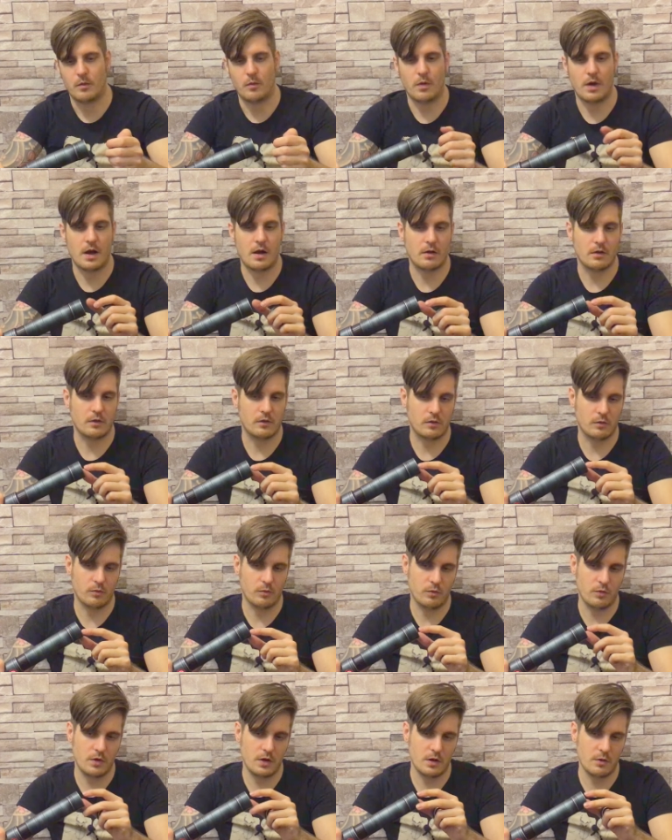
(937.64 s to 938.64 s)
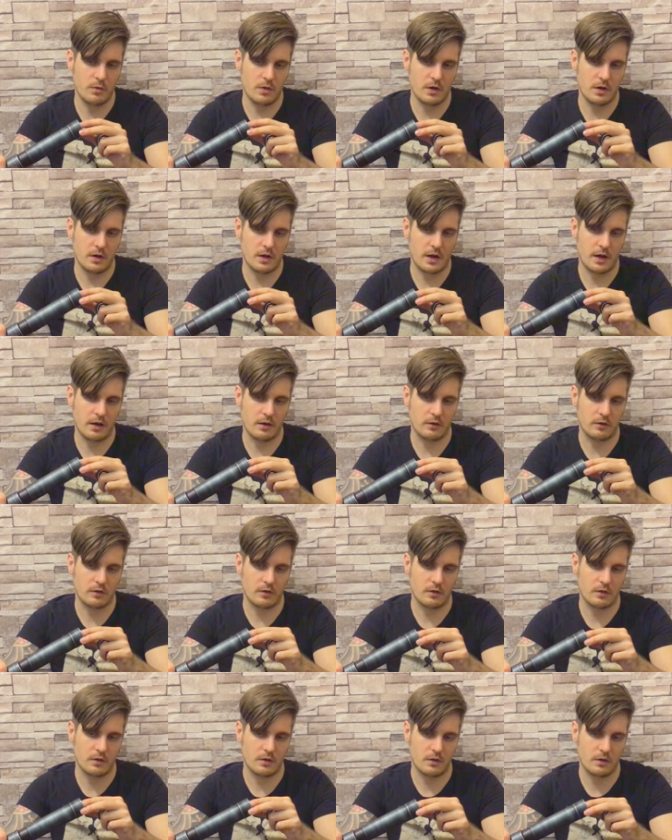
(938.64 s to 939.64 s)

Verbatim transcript: Wow, it's really, really nice.